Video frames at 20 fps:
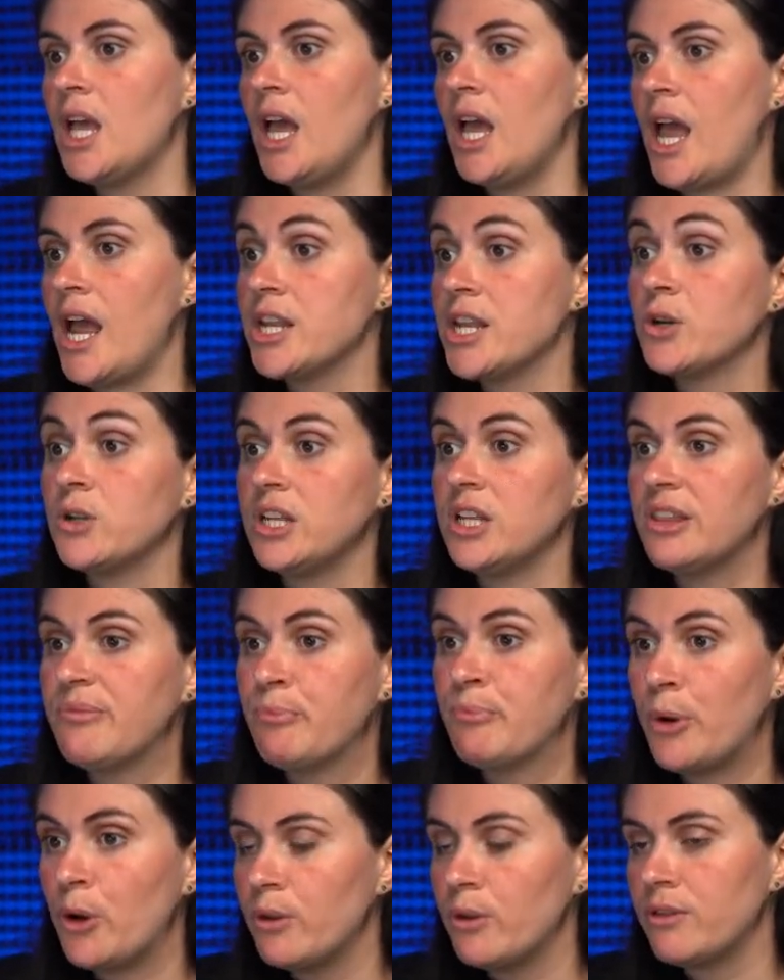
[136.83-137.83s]
And you need
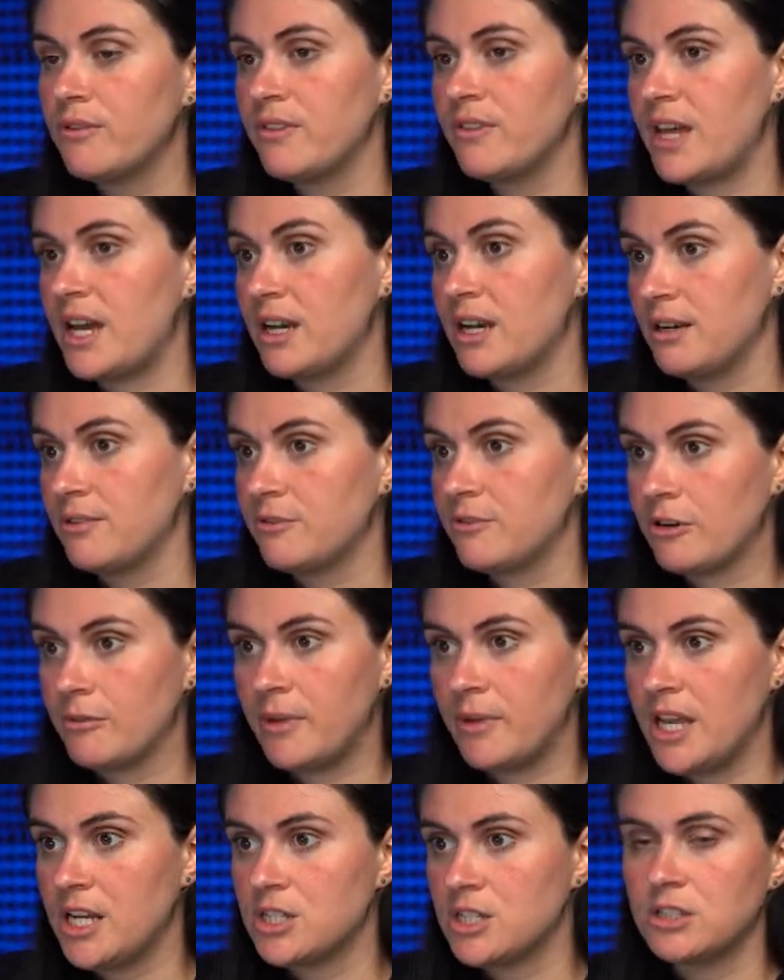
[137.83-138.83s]
both of that
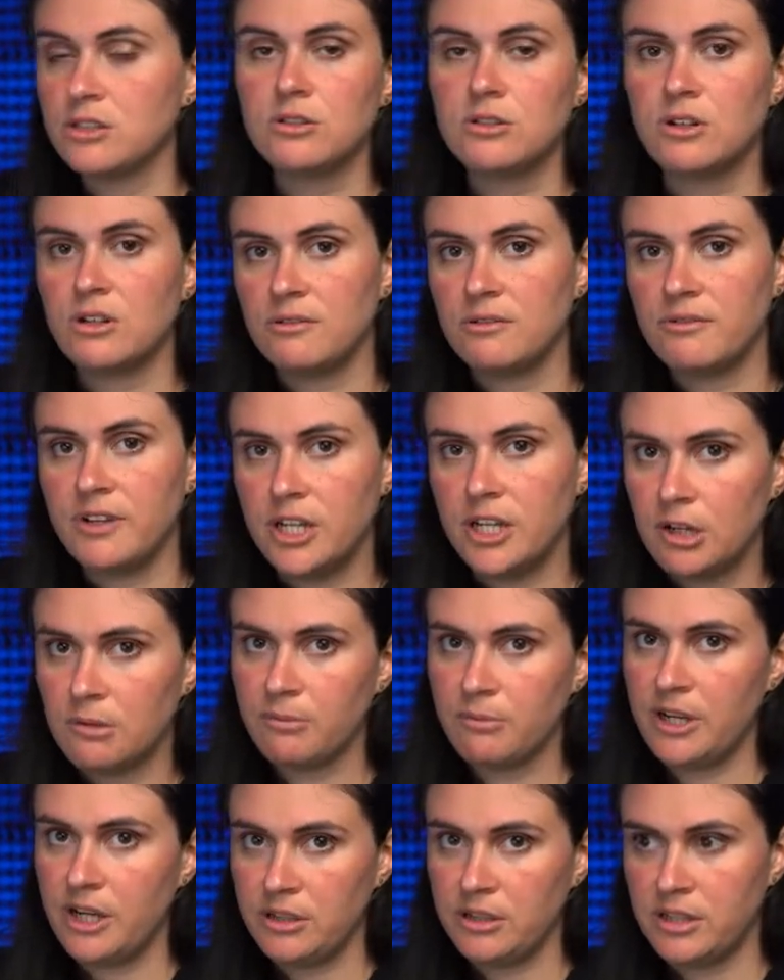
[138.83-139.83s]
information to configure
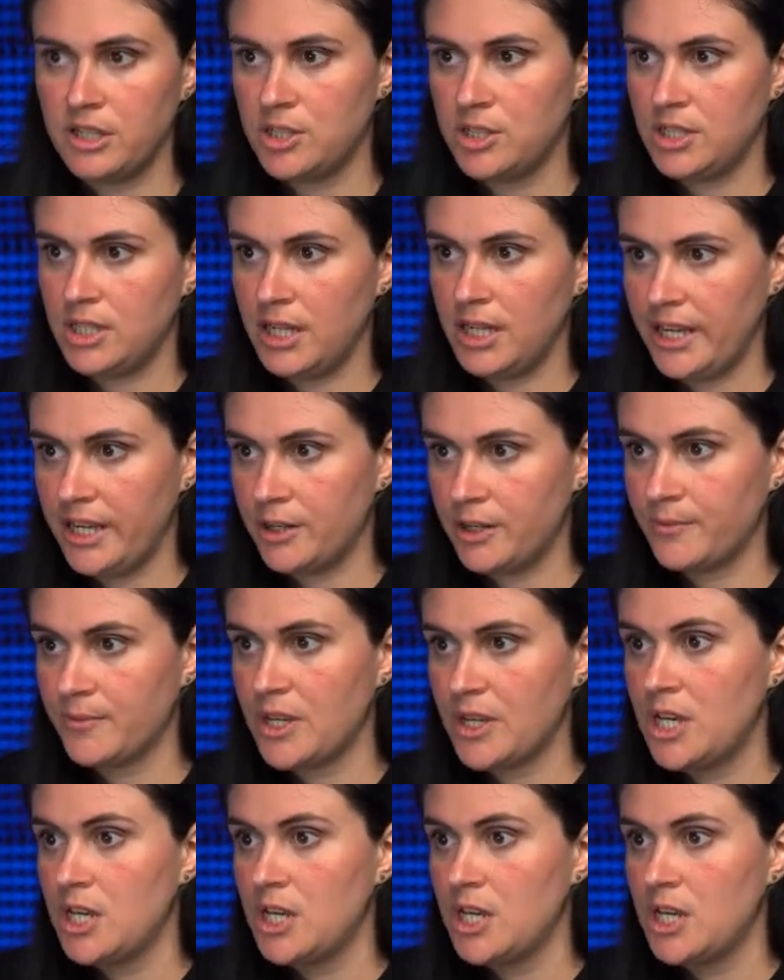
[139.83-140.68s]
PRTG later.